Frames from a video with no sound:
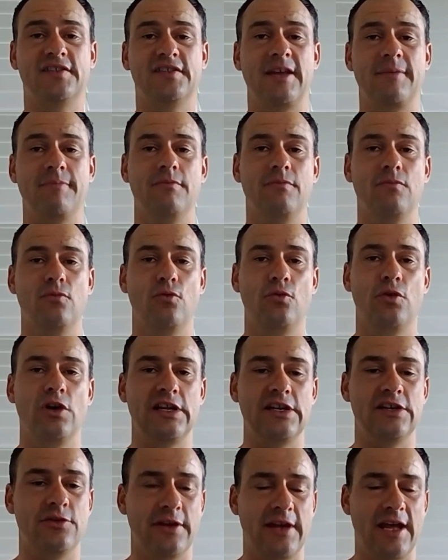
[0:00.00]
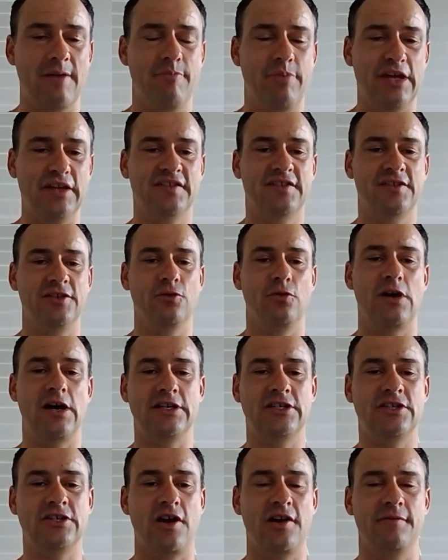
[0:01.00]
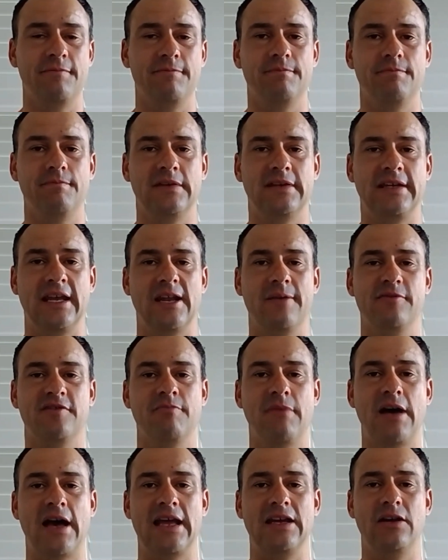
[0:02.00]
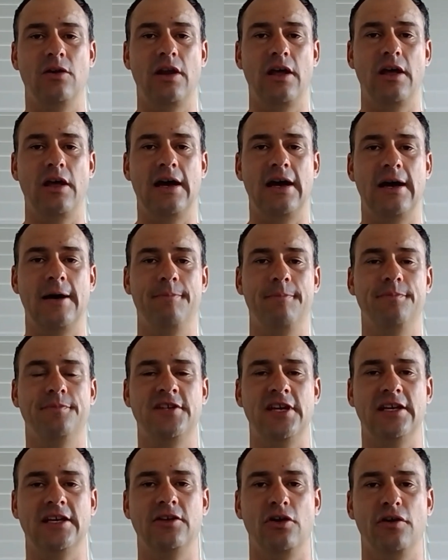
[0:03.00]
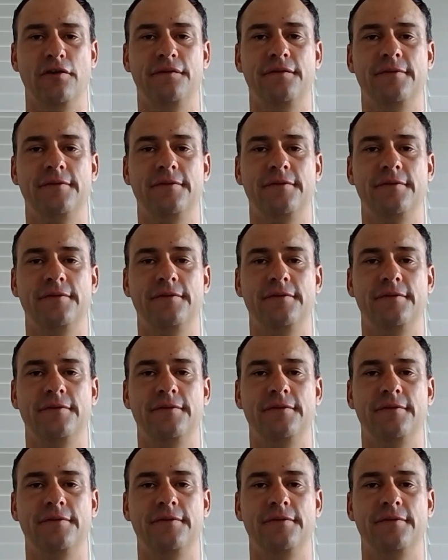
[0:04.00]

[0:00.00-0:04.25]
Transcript: team, really doing our best to try and get him his maiden ticked off.